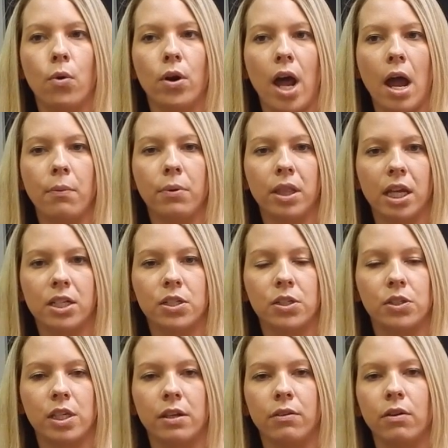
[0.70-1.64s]
what I would like to
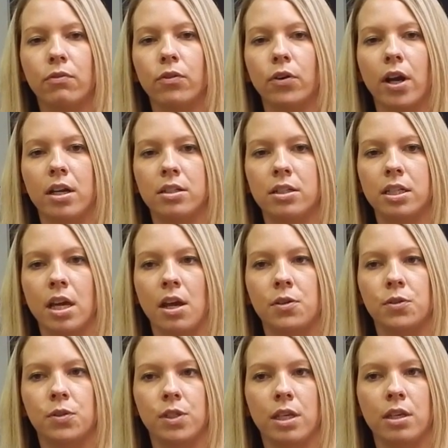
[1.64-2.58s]
see for
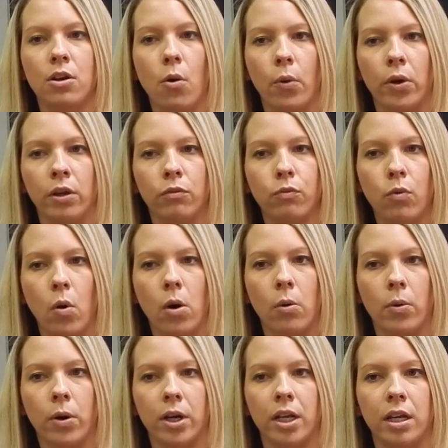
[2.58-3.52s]
NTIEC going
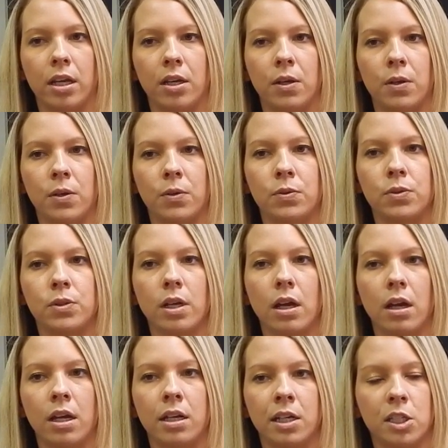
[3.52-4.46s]
forward is
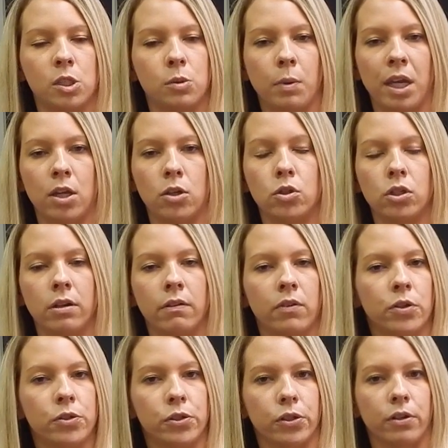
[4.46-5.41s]
an expansion of
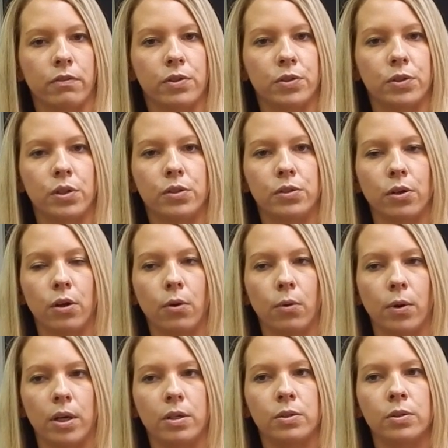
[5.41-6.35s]
our services
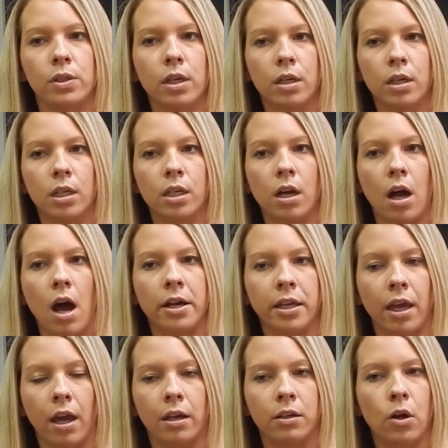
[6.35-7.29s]
always.
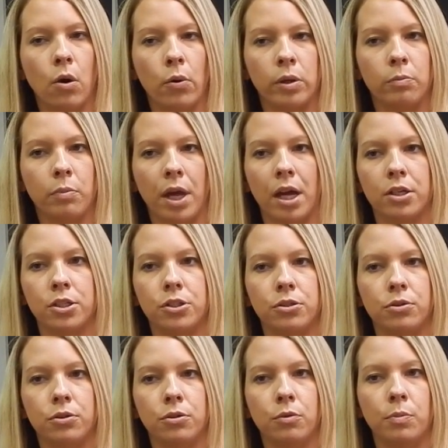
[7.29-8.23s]
Again, going back
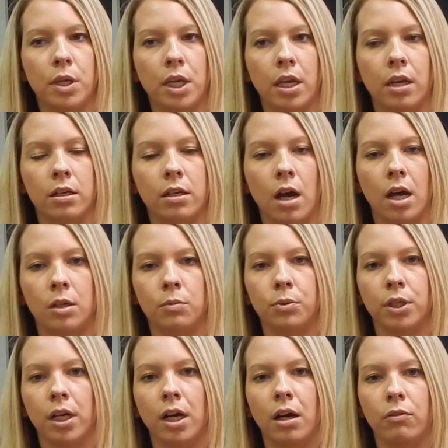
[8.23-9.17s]
to being a
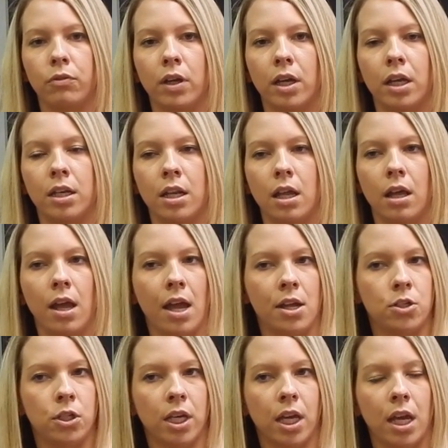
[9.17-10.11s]
nonprofit and
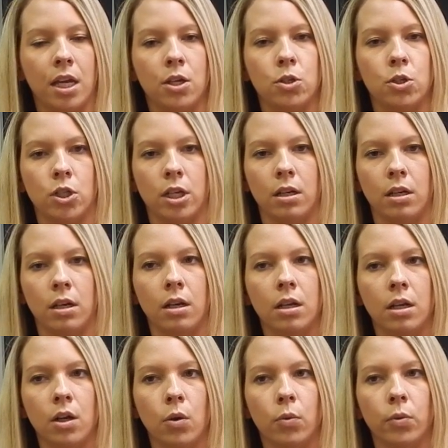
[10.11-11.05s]
education,
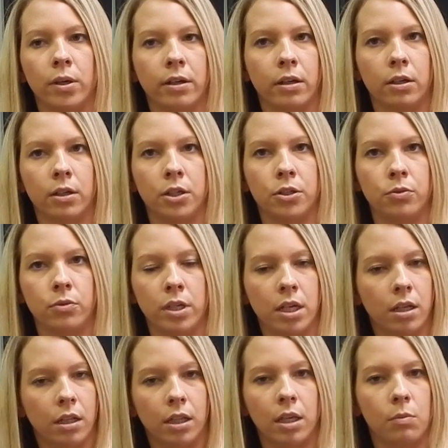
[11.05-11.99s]
we're
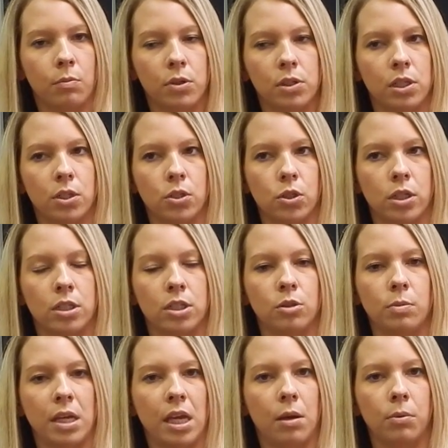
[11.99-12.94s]
uniquely positioned
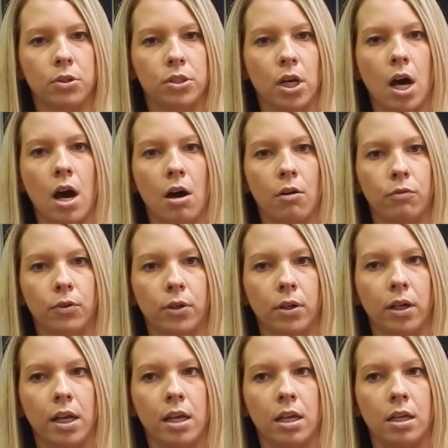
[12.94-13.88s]
to be able to
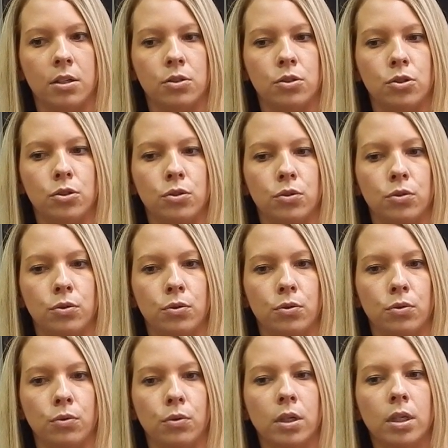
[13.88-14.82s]
offer and
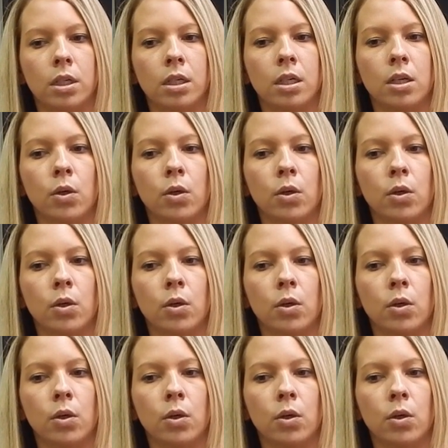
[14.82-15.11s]
to